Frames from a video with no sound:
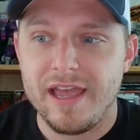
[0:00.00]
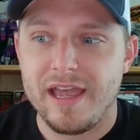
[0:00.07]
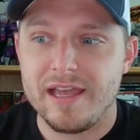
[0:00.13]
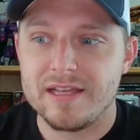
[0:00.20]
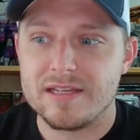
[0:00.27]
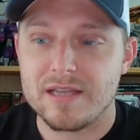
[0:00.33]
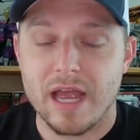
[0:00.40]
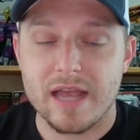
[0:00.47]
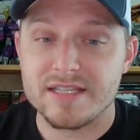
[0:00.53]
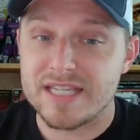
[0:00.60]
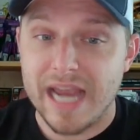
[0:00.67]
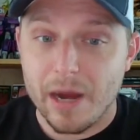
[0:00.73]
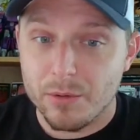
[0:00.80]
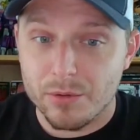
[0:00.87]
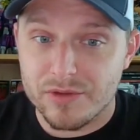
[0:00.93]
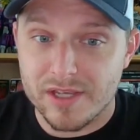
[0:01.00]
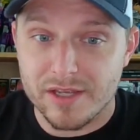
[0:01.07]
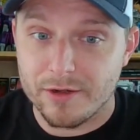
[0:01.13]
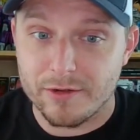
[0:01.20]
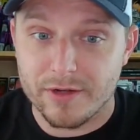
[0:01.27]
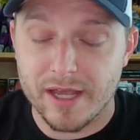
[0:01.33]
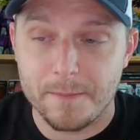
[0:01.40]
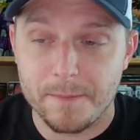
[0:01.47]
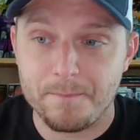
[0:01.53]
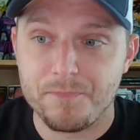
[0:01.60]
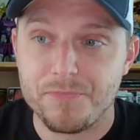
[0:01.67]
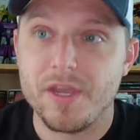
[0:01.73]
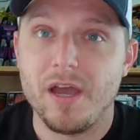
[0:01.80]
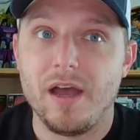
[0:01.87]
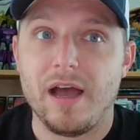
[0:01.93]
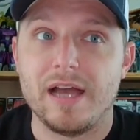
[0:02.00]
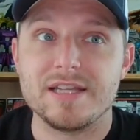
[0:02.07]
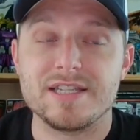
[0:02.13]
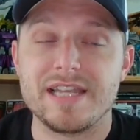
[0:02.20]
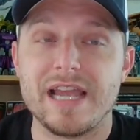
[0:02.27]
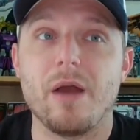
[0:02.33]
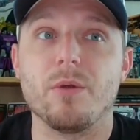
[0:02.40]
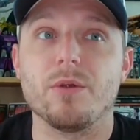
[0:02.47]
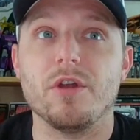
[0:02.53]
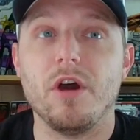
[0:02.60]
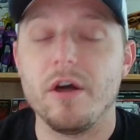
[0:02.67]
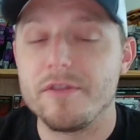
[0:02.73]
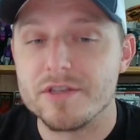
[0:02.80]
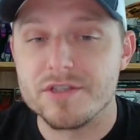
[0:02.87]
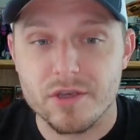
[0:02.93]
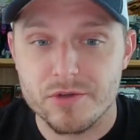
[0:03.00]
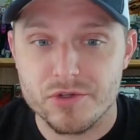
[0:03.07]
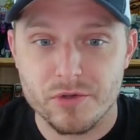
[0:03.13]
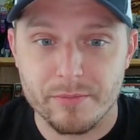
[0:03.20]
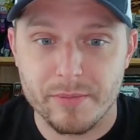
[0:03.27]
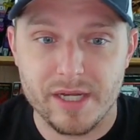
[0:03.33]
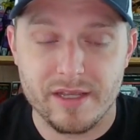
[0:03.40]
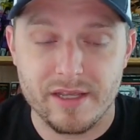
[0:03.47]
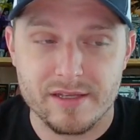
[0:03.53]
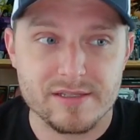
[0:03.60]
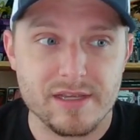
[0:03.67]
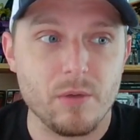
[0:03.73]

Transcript: As I scoured the internet, I scoured all the social medias.